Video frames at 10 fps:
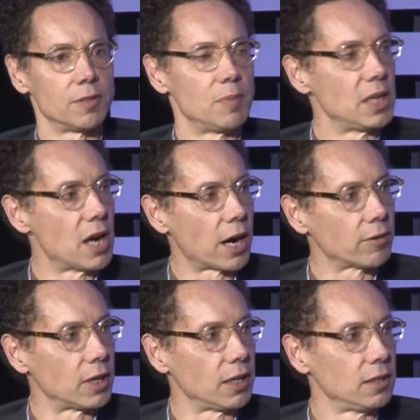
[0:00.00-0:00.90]
of
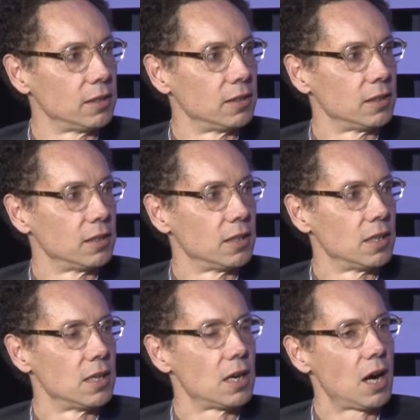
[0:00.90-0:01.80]
mediocrity.
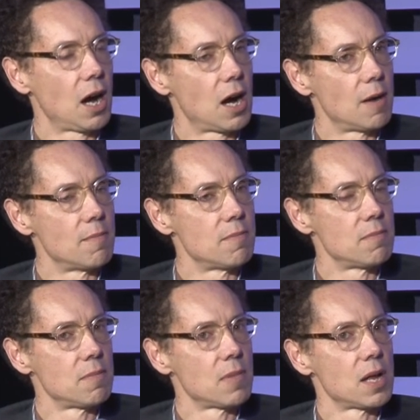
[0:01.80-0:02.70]
Um,
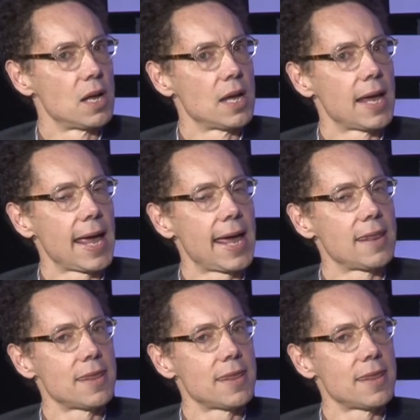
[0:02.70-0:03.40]
and